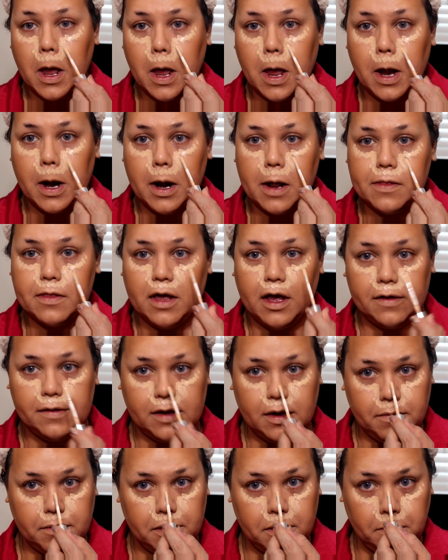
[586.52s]
And
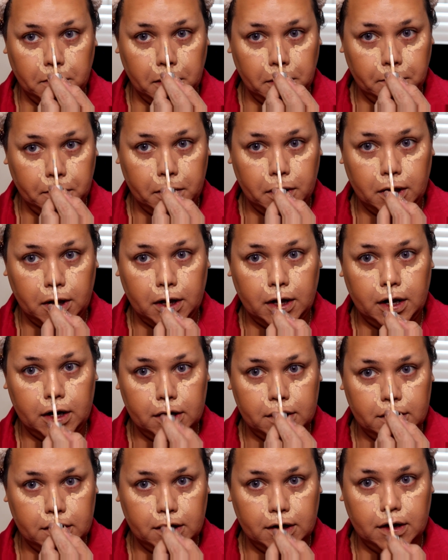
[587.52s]
that's happened to me
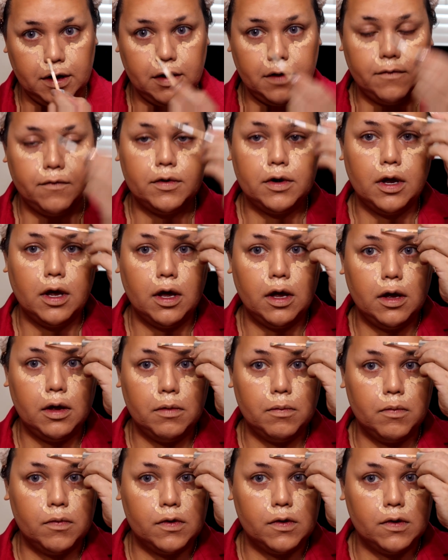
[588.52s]
plenty of
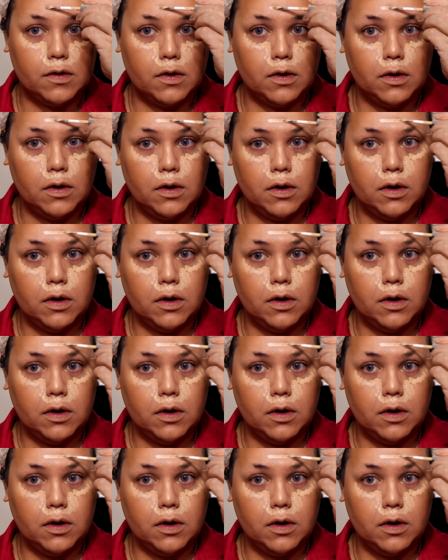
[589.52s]
times.